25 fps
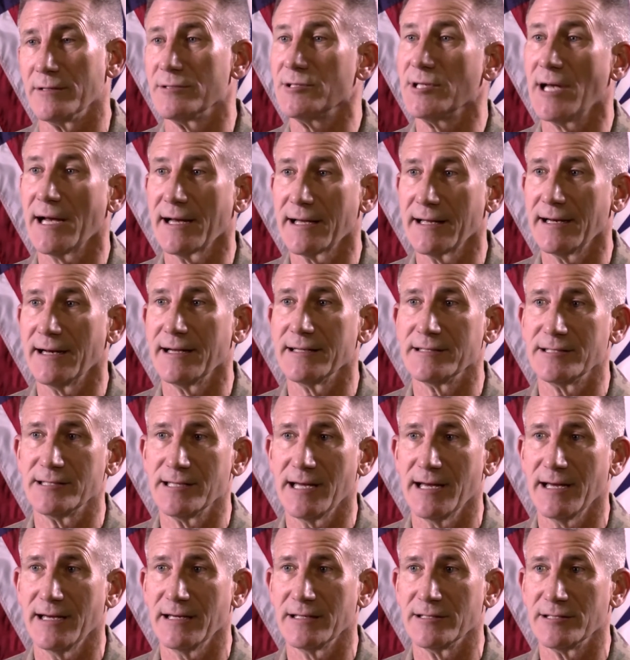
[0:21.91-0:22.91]
Second, I'd
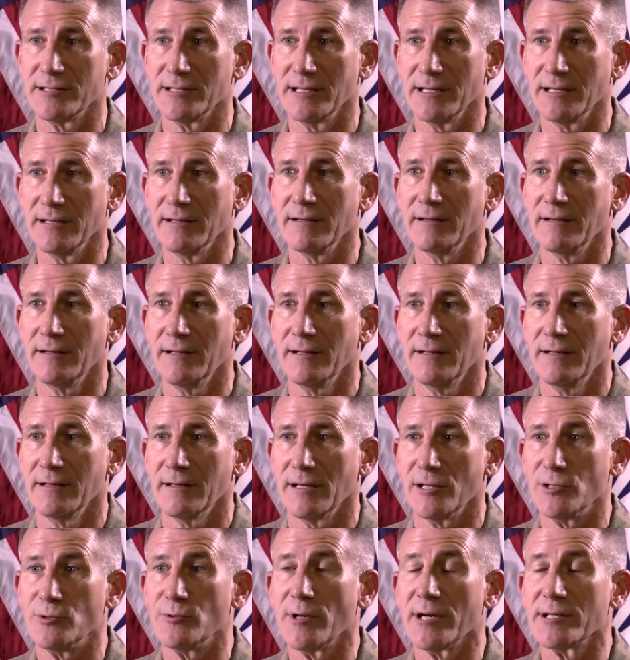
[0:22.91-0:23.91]
say, is the
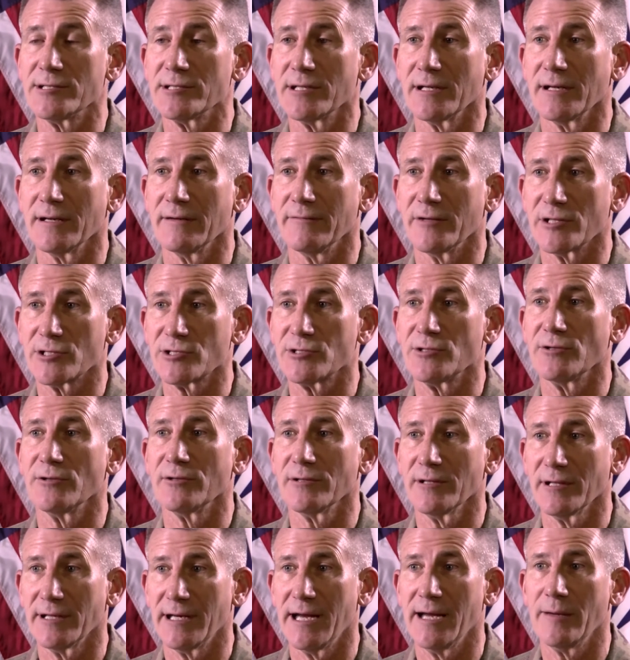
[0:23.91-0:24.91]
addressing of
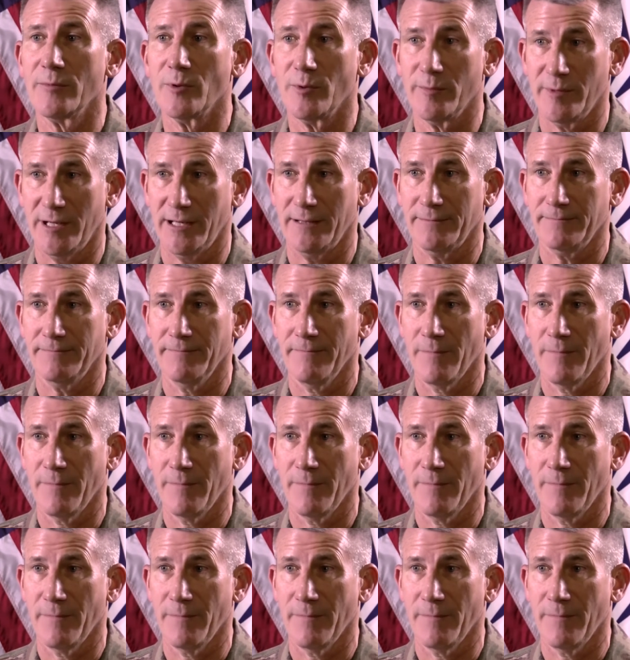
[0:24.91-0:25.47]
external enablement.